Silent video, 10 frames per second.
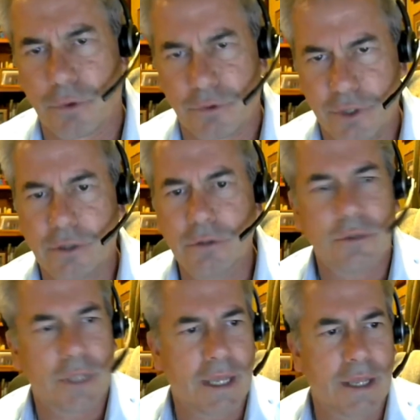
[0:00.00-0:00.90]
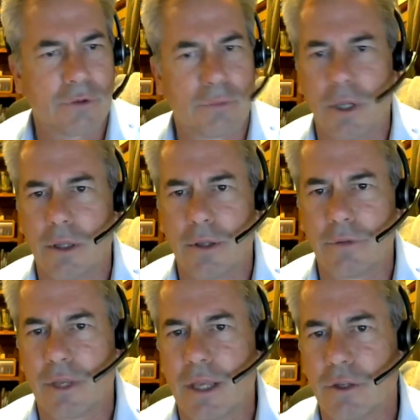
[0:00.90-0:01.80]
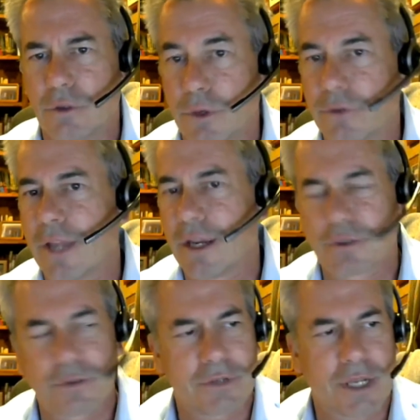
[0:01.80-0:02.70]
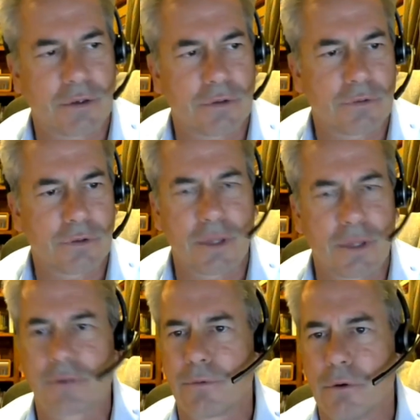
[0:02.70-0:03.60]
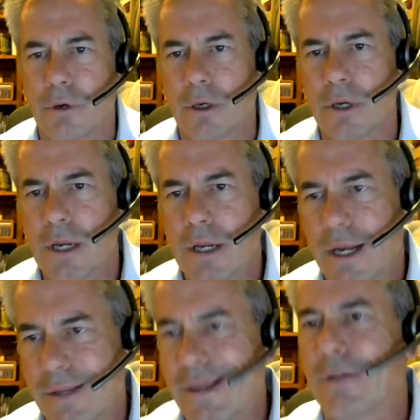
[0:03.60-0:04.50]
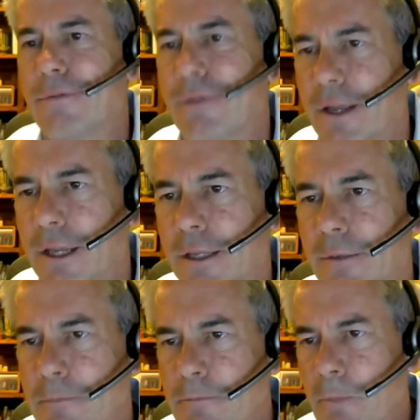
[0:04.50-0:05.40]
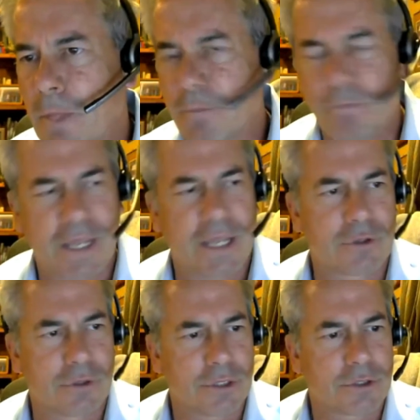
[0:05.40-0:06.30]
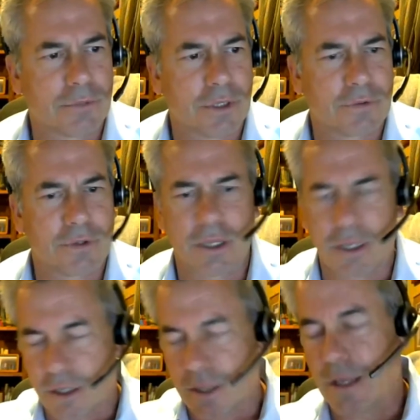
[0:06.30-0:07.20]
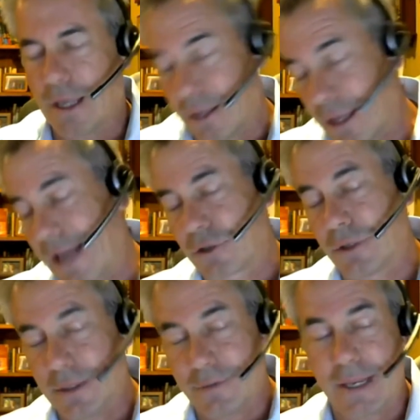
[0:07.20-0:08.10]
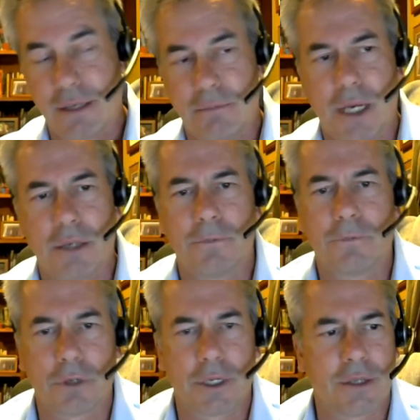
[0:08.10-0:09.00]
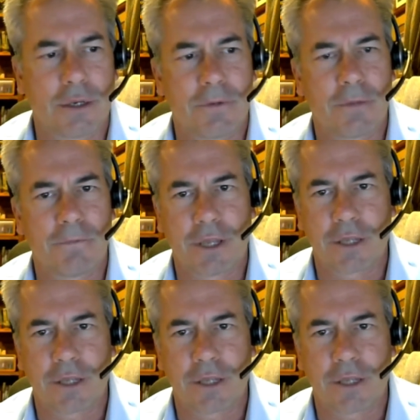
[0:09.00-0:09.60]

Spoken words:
Brazil, as well as a US national standard. So that's for identifying financial instruments and actually a data model for identifying